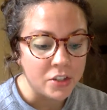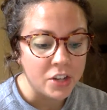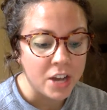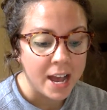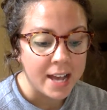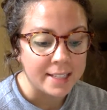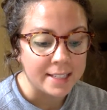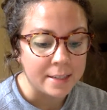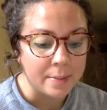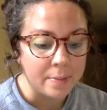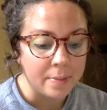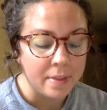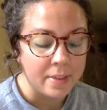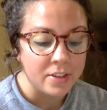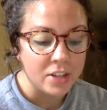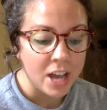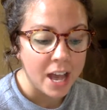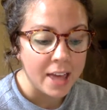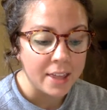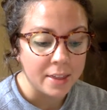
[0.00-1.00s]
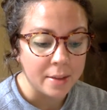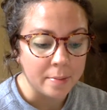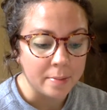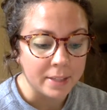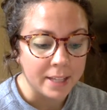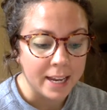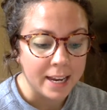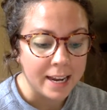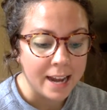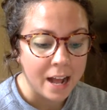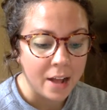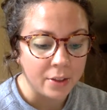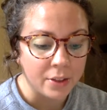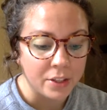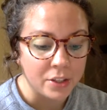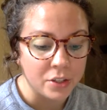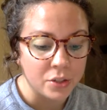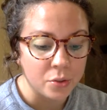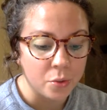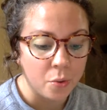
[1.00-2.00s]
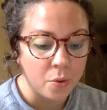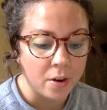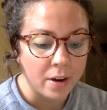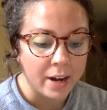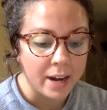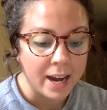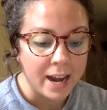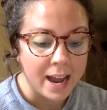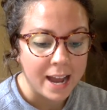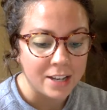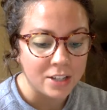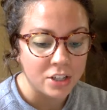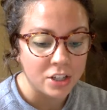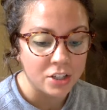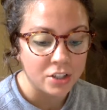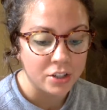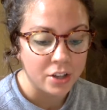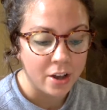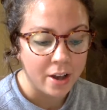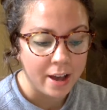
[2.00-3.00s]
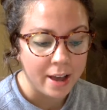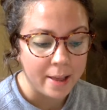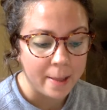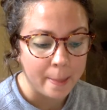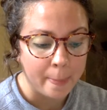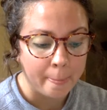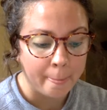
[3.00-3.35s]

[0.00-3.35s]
Chatham laid out the story as she saw it.